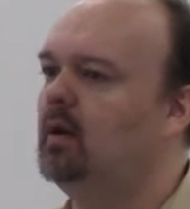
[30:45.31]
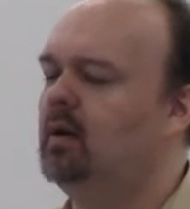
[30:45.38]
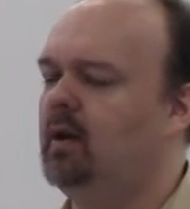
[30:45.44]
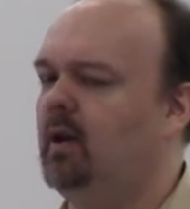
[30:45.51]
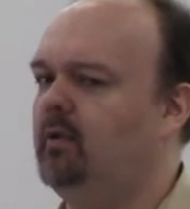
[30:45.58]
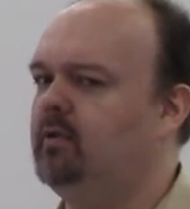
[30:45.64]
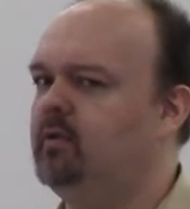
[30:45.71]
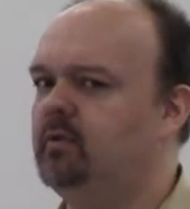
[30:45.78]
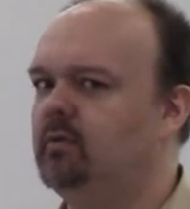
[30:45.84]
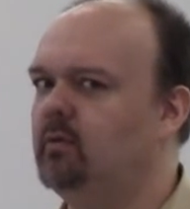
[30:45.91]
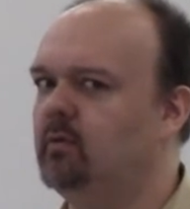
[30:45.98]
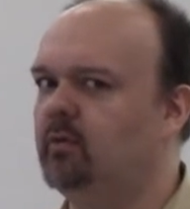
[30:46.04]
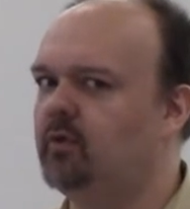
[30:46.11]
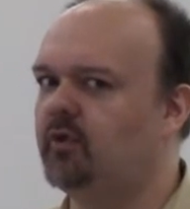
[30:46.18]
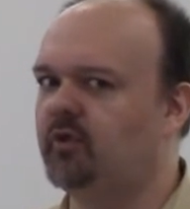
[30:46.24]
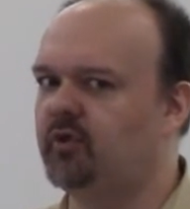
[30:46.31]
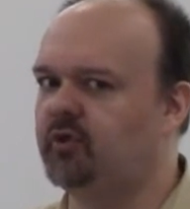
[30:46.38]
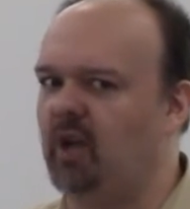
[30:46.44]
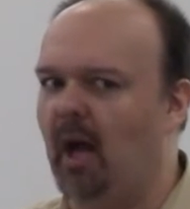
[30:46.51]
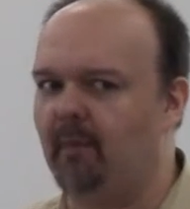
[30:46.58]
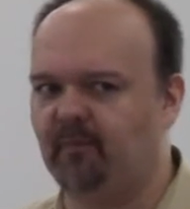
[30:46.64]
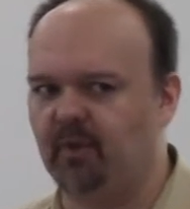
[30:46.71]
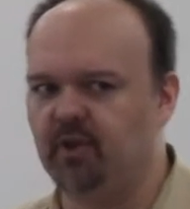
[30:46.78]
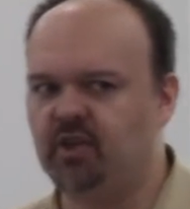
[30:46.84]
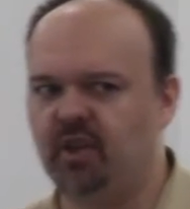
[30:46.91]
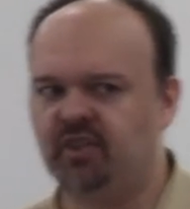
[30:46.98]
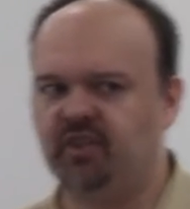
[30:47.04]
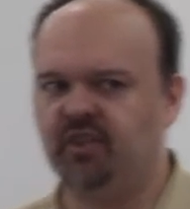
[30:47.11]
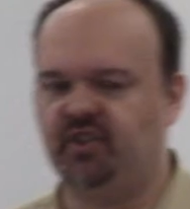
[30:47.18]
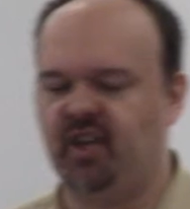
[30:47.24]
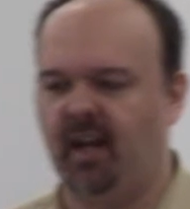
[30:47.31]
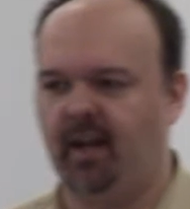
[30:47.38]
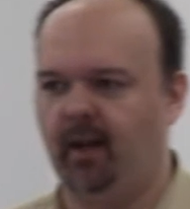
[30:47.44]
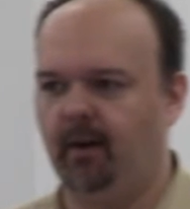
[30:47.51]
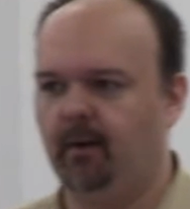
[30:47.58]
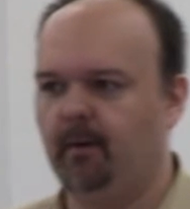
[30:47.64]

Now, stop for just a second.